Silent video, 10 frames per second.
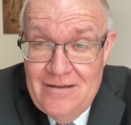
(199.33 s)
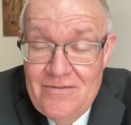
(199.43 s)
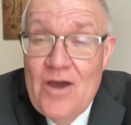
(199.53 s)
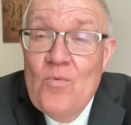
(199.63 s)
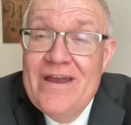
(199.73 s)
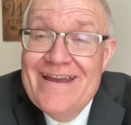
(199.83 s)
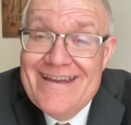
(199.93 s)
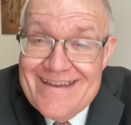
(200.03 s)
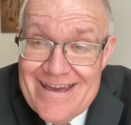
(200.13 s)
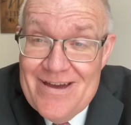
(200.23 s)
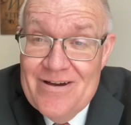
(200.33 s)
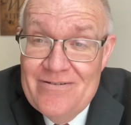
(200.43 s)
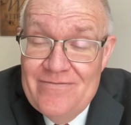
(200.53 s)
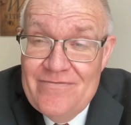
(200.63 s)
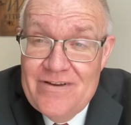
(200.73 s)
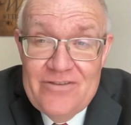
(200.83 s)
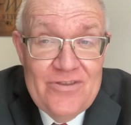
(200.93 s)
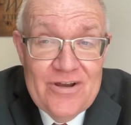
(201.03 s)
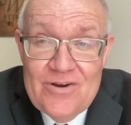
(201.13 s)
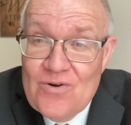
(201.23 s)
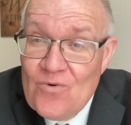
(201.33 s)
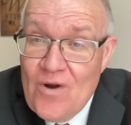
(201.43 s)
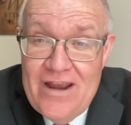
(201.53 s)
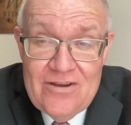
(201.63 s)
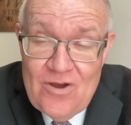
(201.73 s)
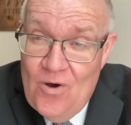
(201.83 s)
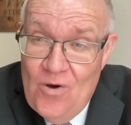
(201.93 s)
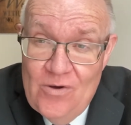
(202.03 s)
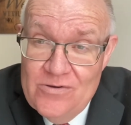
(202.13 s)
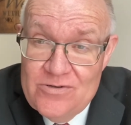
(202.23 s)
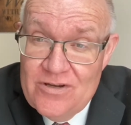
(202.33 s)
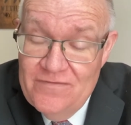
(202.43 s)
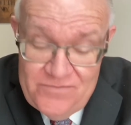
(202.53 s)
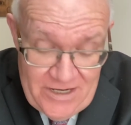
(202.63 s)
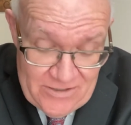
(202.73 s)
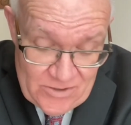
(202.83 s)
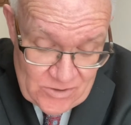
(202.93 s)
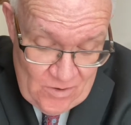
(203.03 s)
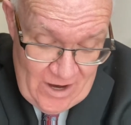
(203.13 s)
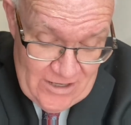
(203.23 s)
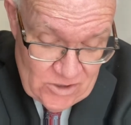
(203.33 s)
that we give in the great cause of Jesus Christ.